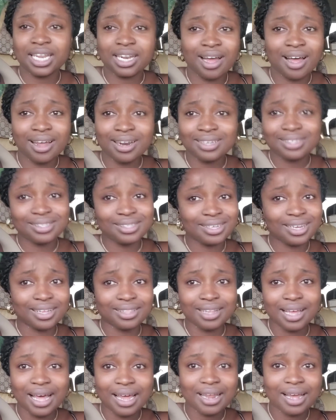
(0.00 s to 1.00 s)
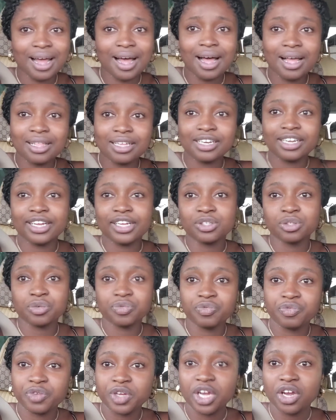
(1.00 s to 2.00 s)
and honestly a lot of holidays,
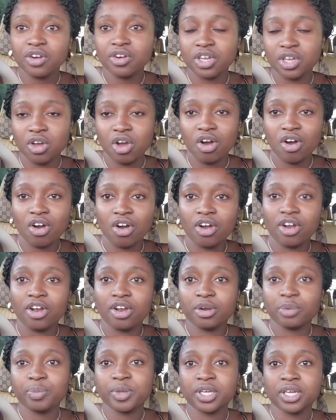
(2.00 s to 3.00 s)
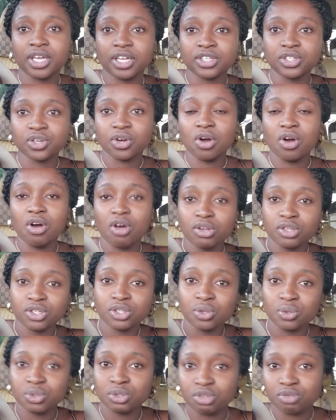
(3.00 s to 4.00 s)
are very hard because you're on
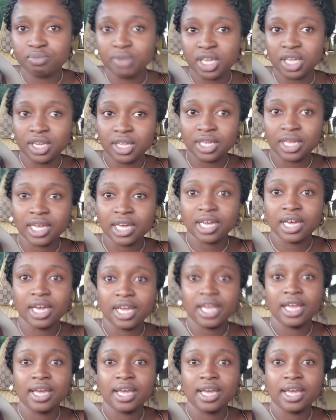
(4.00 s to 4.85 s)
social media,